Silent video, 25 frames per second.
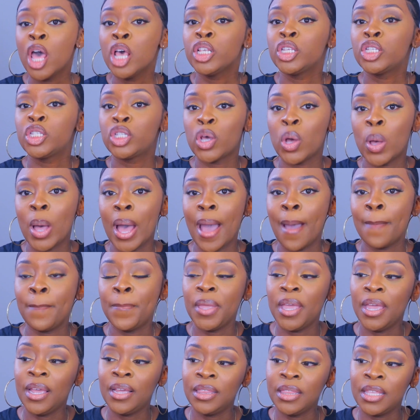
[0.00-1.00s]
So I
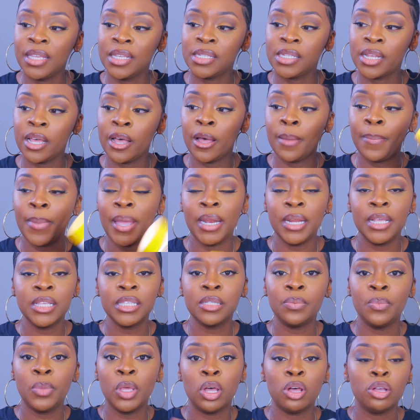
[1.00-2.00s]
picked this up and
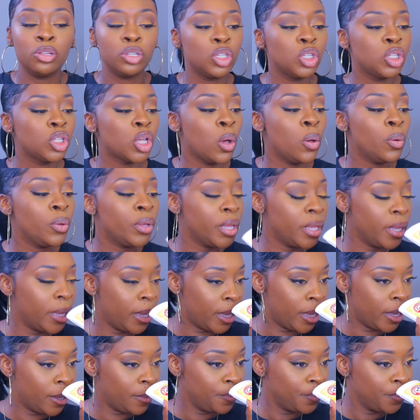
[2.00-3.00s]
it smells so
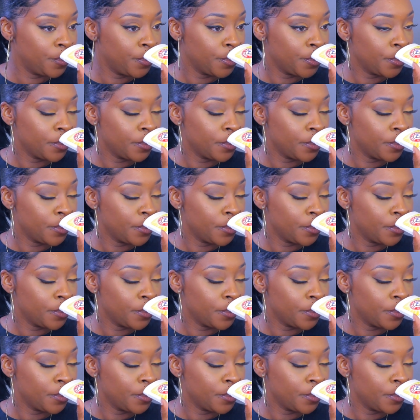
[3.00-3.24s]
good.